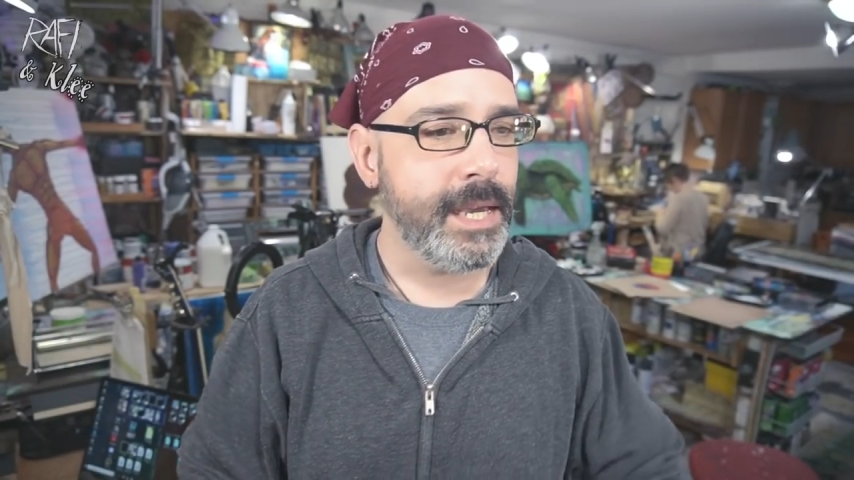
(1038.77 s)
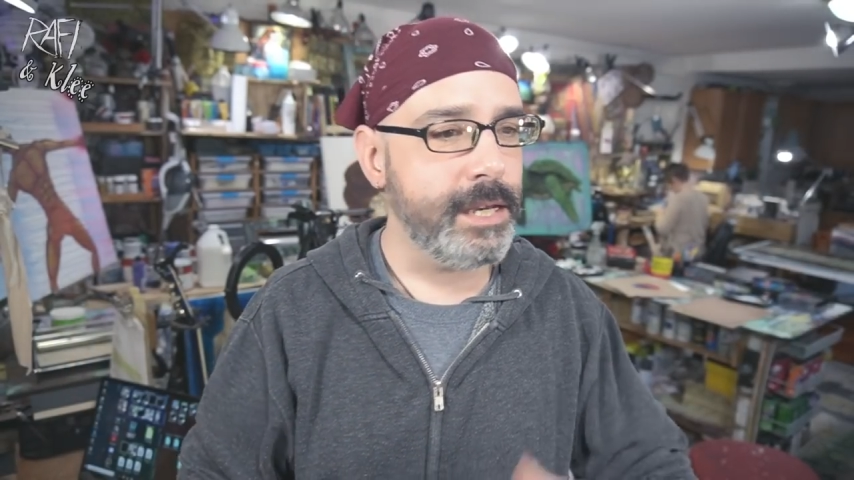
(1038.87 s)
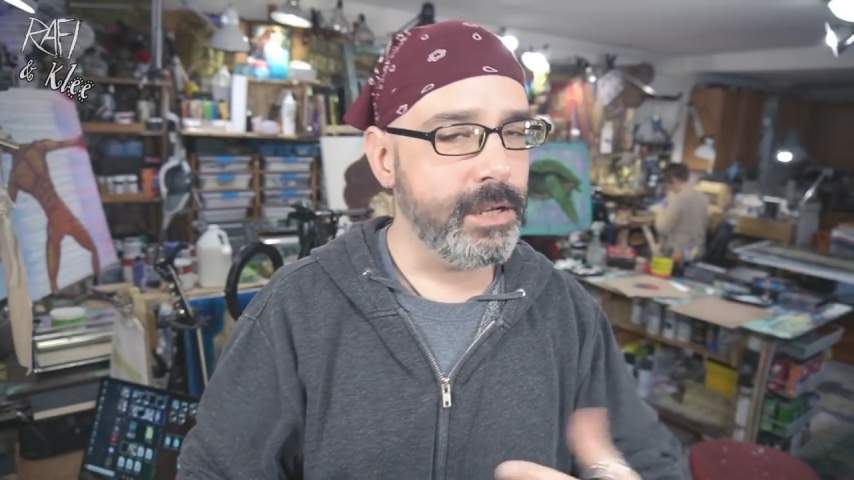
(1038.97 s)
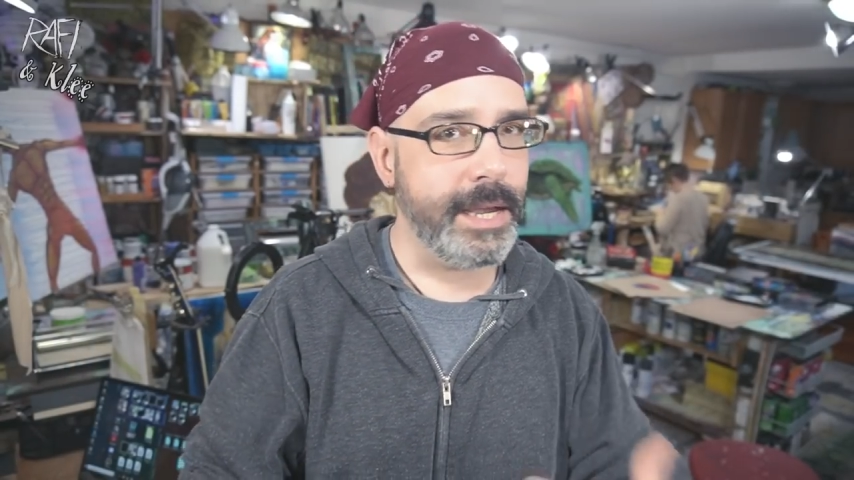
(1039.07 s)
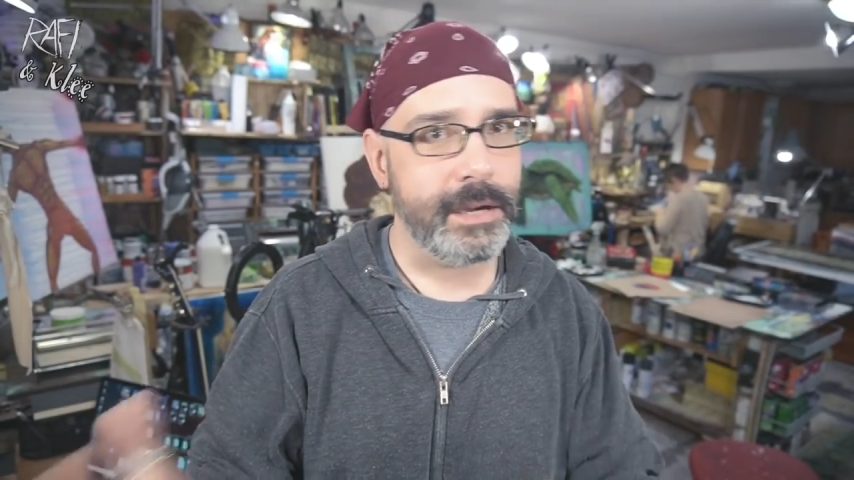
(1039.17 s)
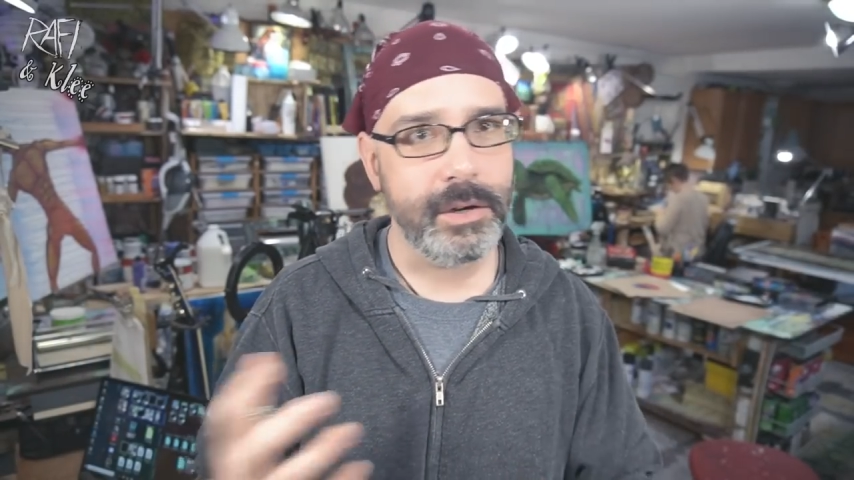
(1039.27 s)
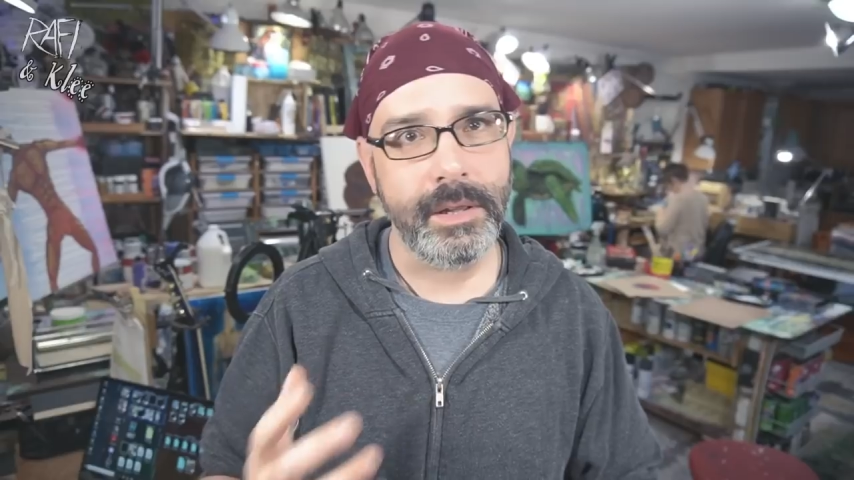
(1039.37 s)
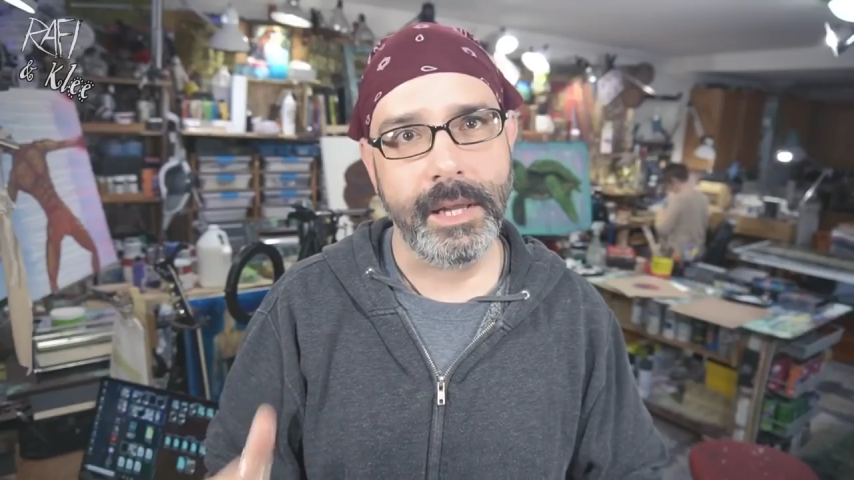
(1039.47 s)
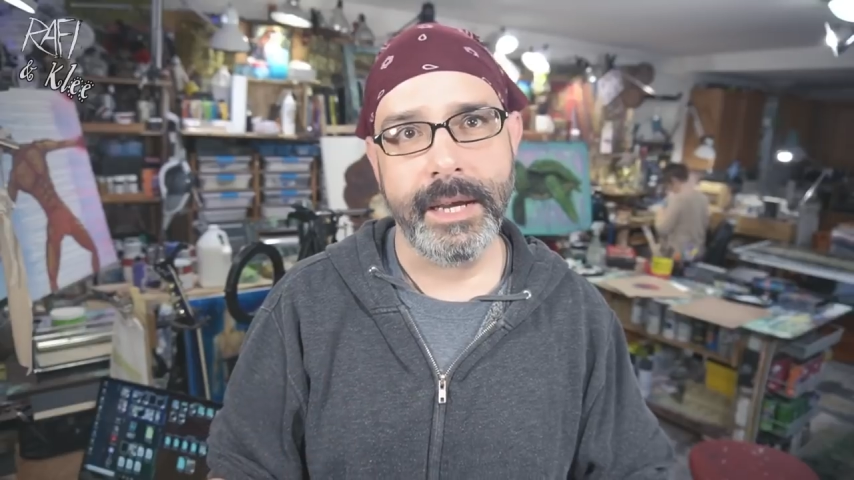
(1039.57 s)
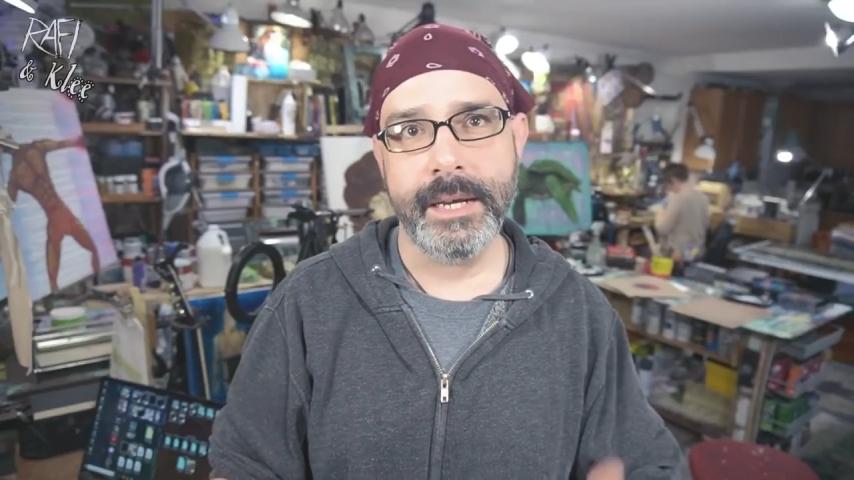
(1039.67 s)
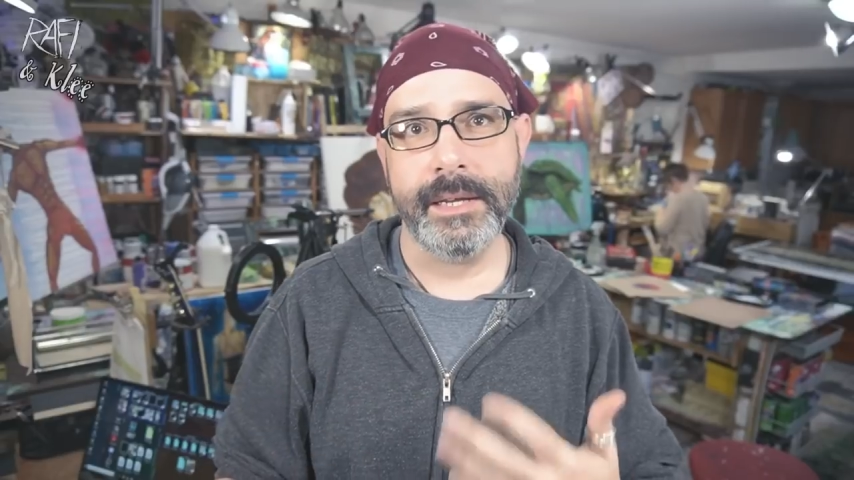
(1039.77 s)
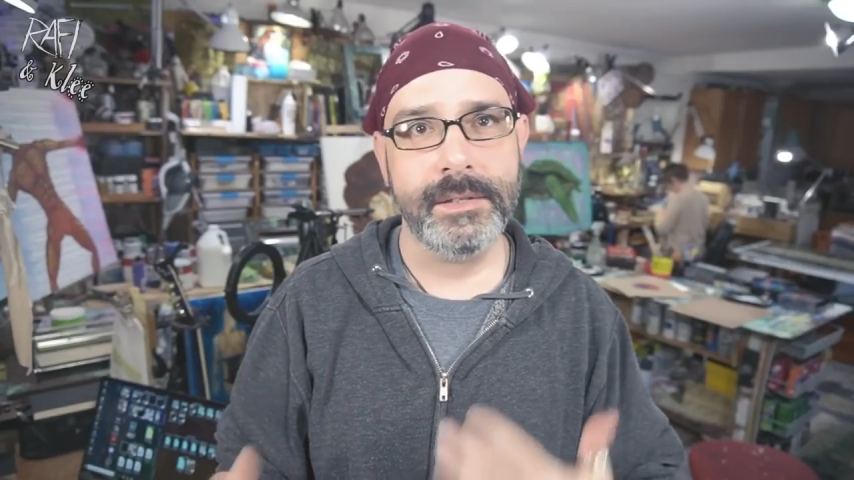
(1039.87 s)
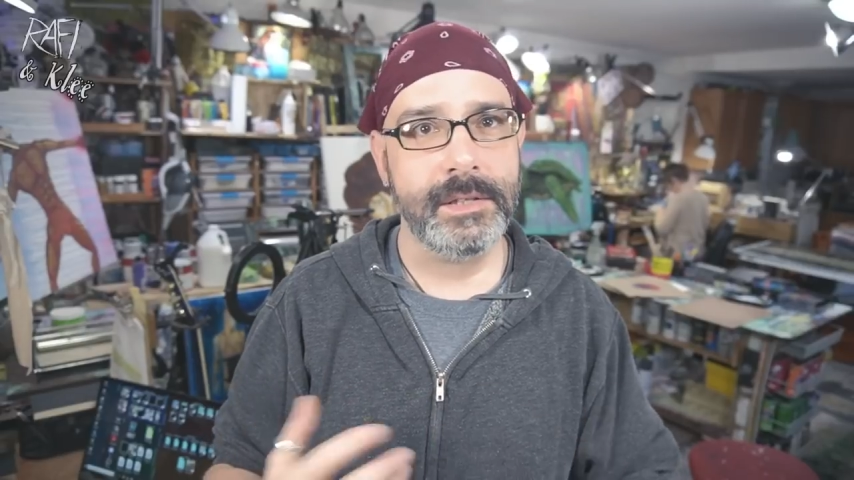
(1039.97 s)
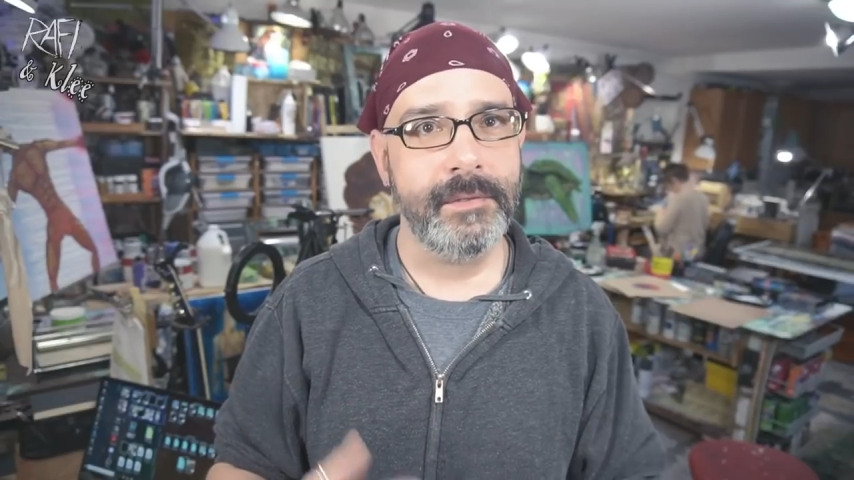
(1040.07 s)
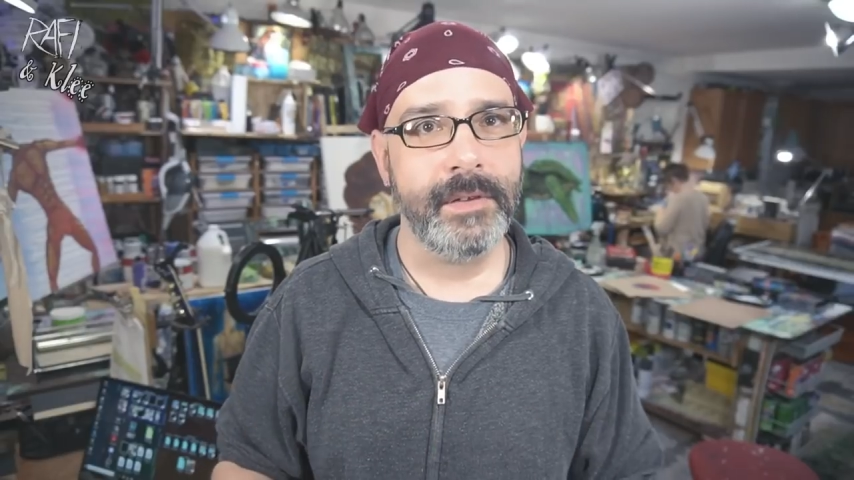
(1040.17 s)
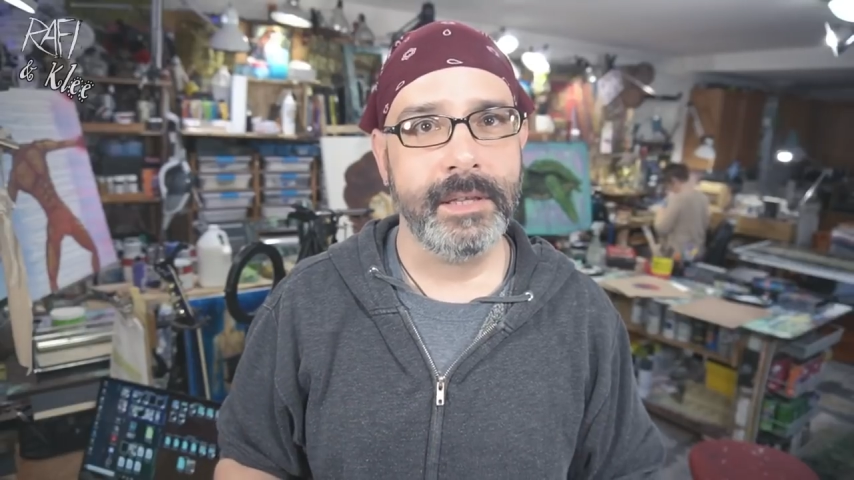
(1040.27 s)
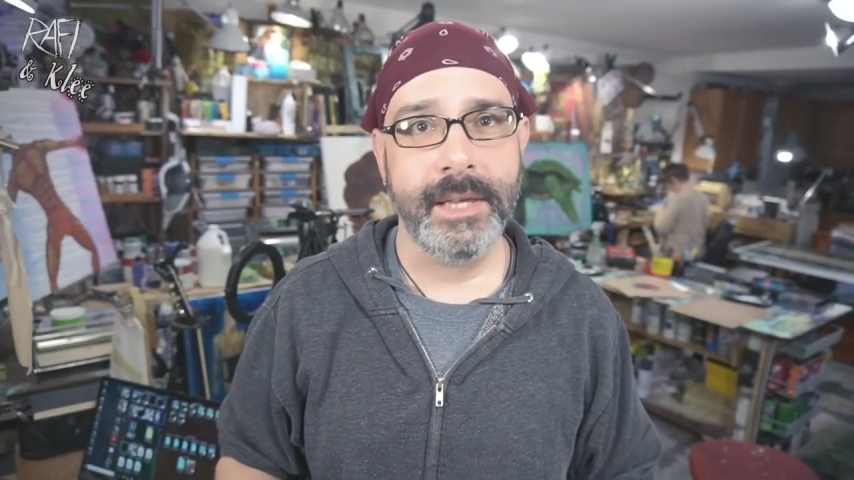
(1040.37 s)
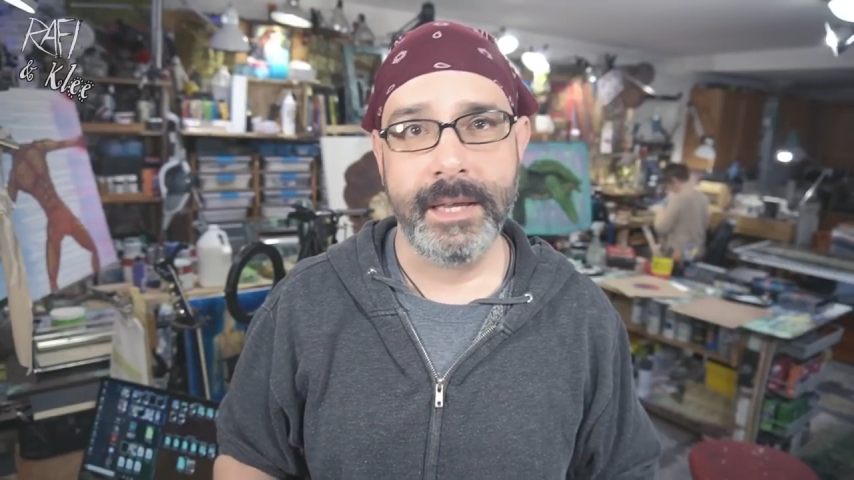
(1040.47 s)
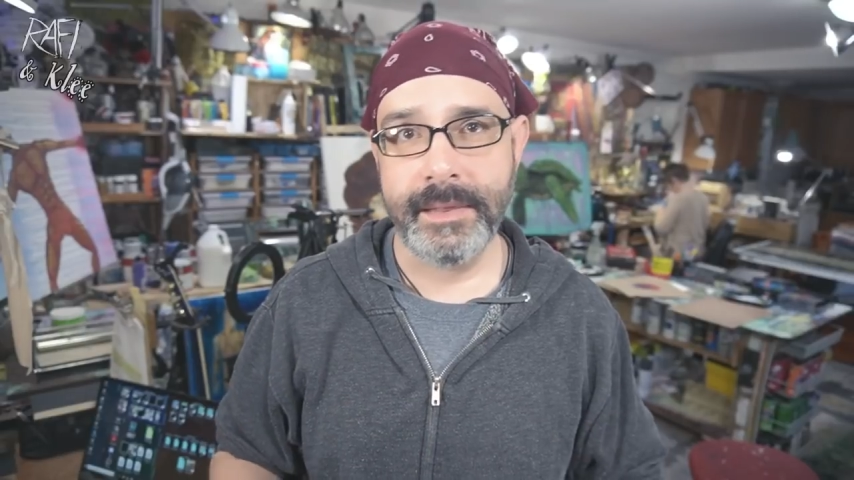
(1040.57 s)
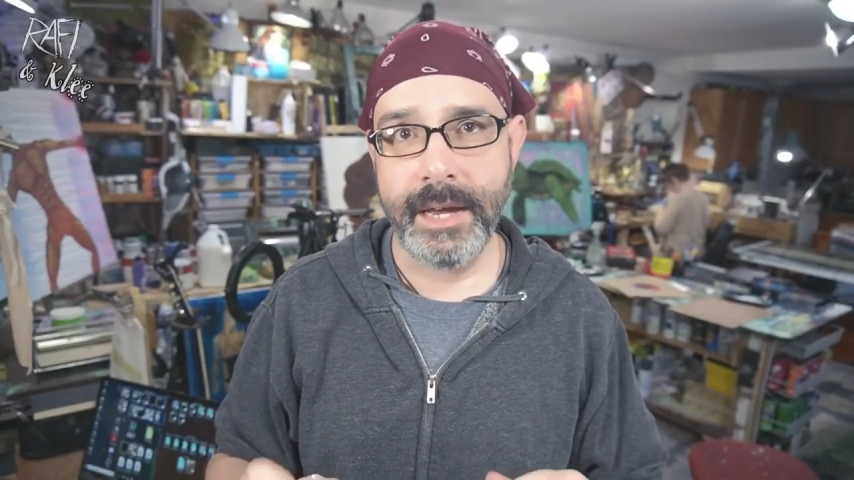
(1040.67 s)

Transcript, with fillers: and you got good lighting and stuff like that.